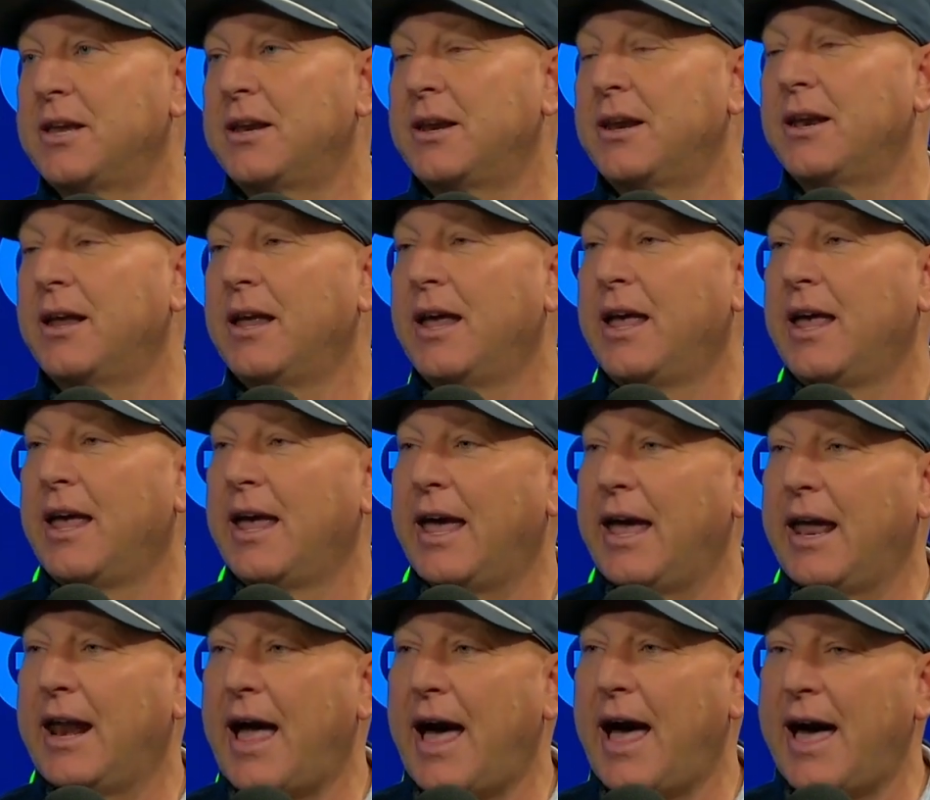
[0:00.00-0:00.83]
And
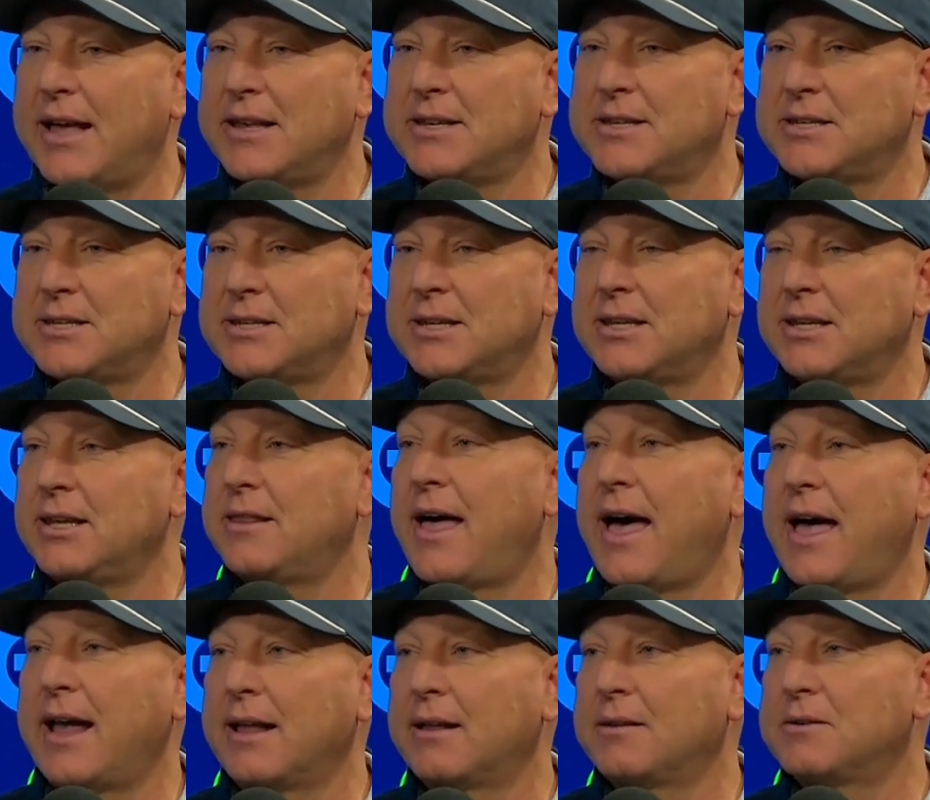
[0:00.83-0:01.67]
I see
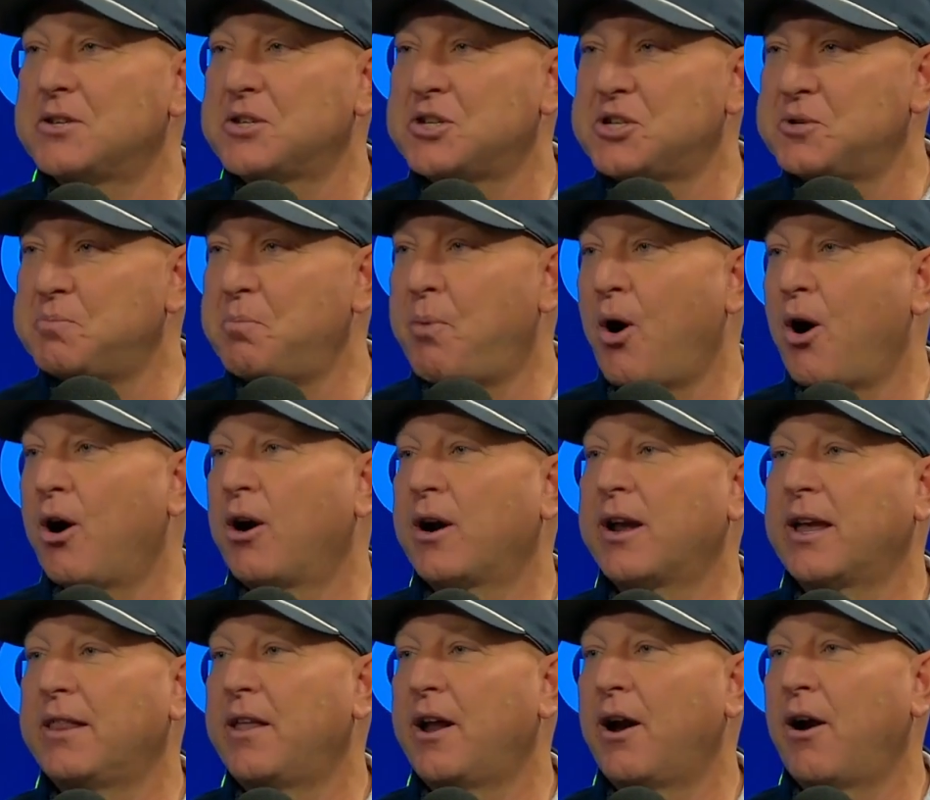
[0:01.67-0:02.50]
that
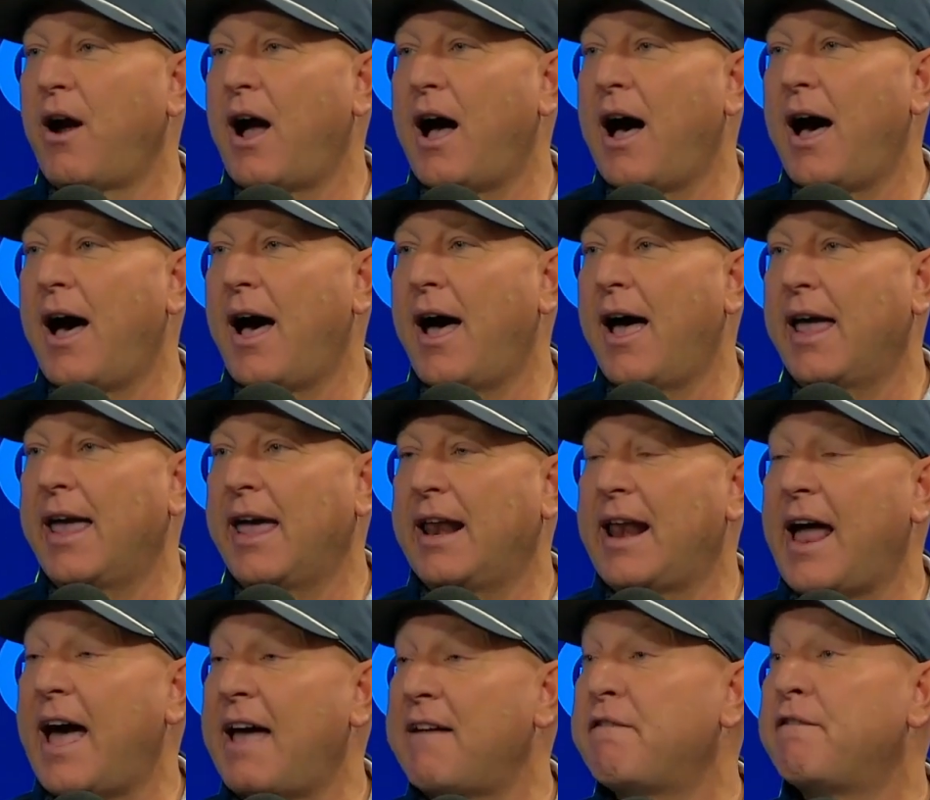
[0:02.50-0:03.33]
spark in their eye,
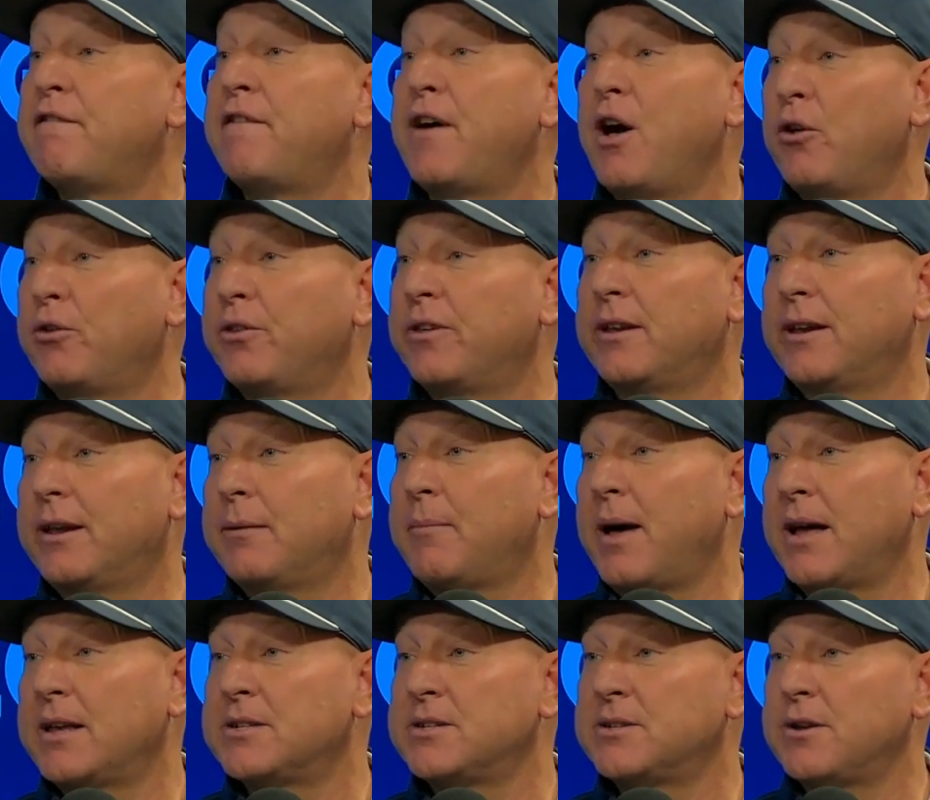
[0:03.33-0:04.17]
and I felt it in
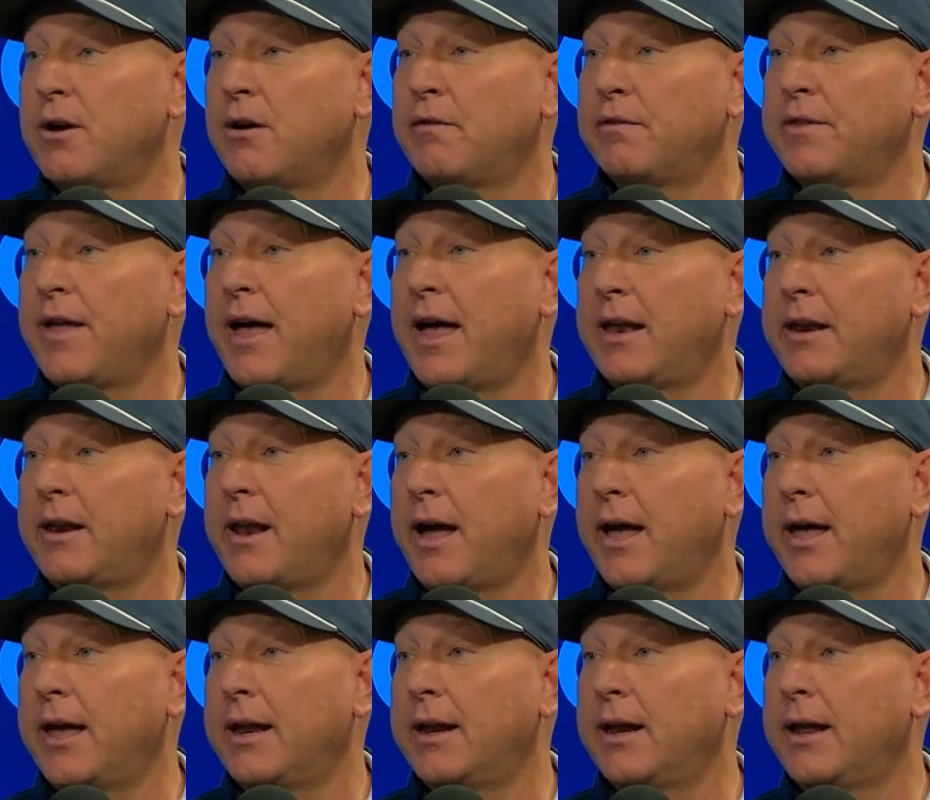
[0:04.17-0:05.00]
myself that
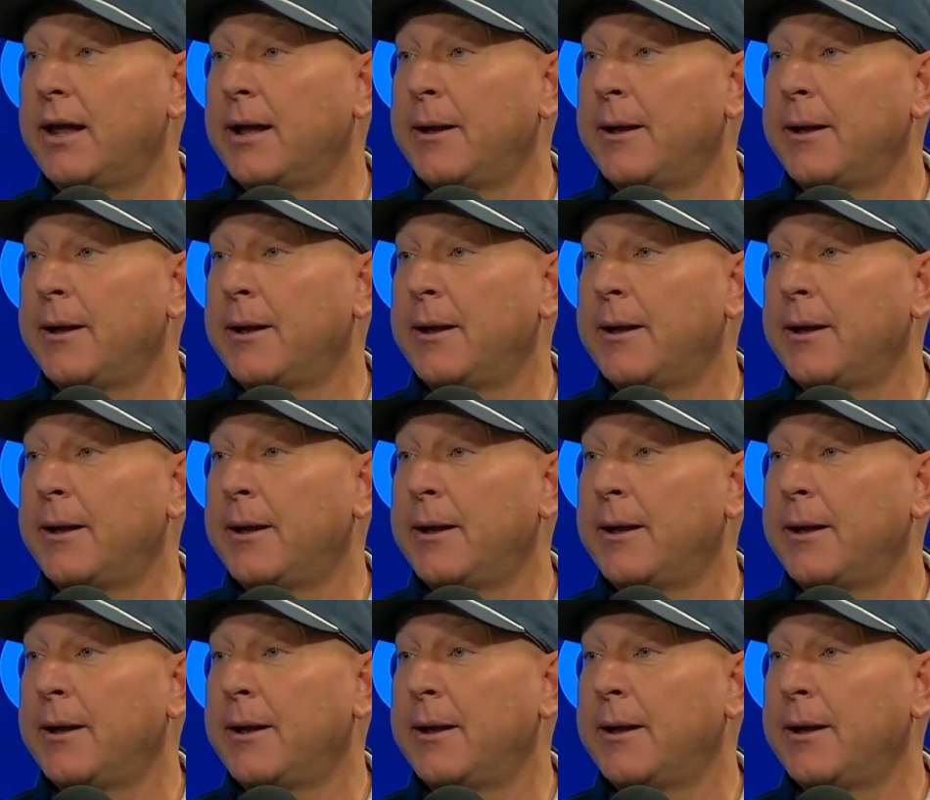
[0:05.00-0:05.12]
night.